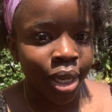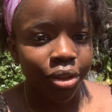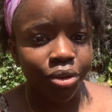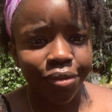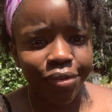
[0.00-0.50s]

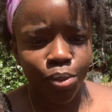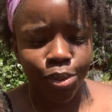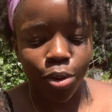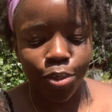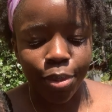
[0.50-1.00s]
The review will
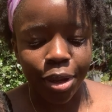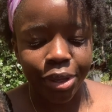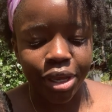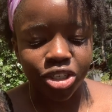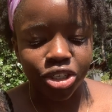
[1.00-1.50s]
be up on my
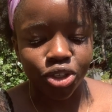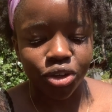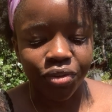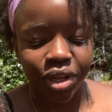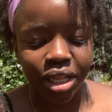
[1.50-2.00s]
page and
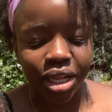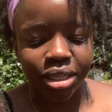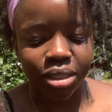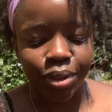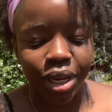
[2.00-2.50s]
stuff like
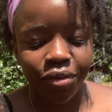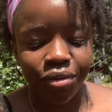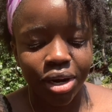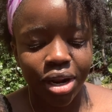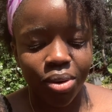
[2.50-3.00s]
that, but like
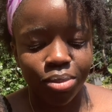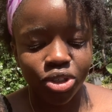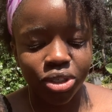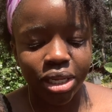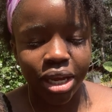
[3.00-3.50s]
for now I'm
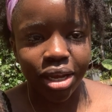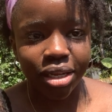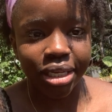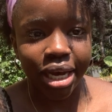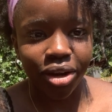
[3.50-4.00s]
just like
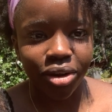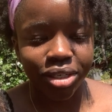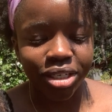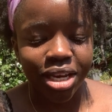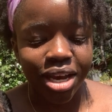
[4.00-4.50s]
tired
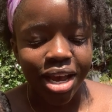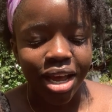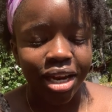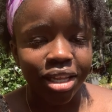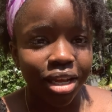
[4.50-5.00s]

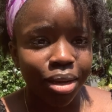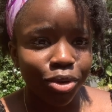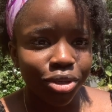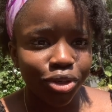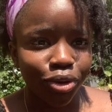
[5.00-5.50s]
and I think I'm
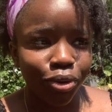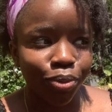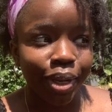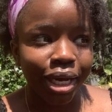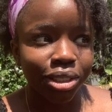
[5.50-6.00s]
going to go
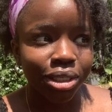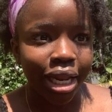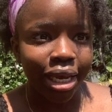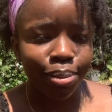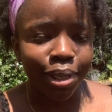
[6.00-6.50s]
back to
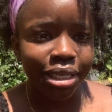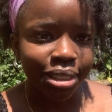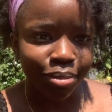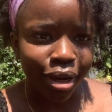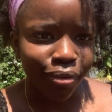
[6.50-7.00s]
like a place
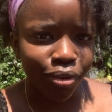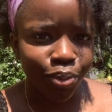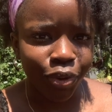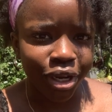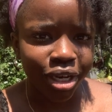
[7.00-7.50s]
in my
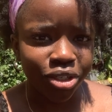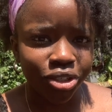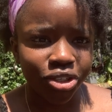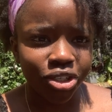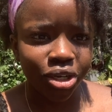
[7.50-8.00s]
room where you could
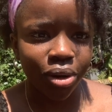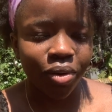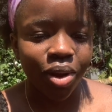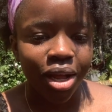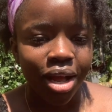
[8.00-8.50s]
just
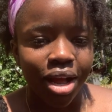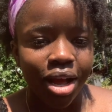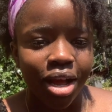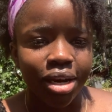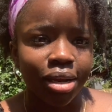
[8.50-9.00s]
chill,
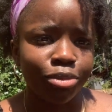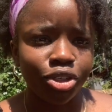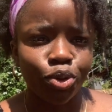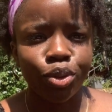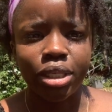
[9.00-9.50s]
and I'm
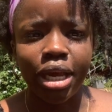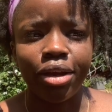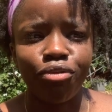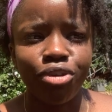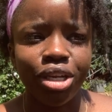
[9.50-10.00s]
just going to like
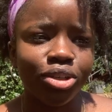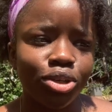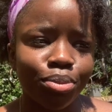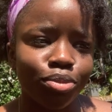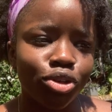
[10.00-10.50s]
read
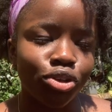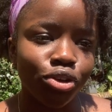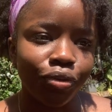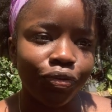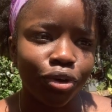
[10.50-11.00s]
some
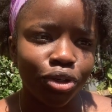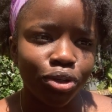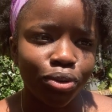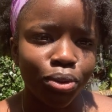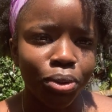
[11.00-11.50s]
stuff for
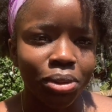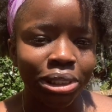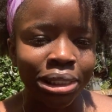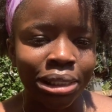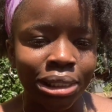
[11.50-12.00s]
school.
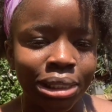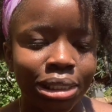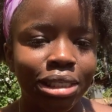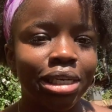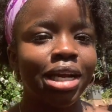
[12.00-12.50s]

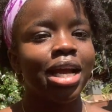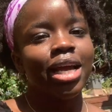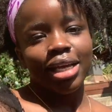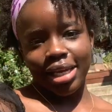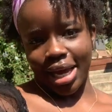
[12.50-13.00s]

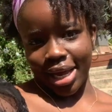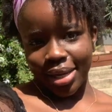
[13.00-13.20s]
Yeah.